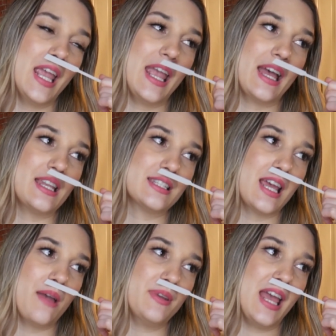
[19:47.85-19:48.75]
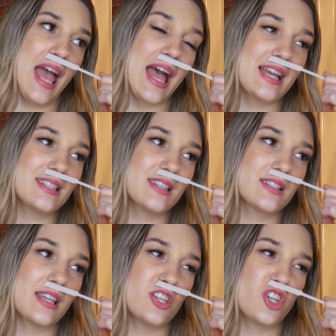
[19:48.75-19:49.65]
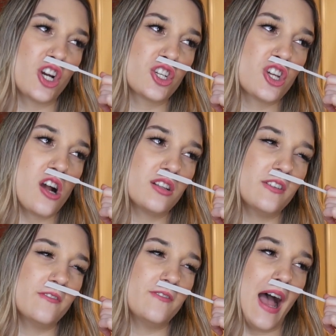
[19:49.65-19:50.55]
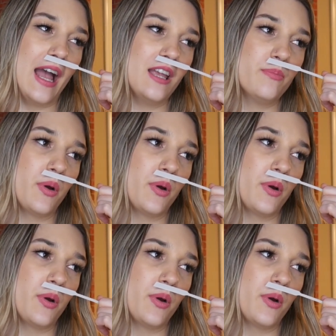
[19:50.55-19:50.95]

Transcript: And I mean, it has this like dark chocolate vibe,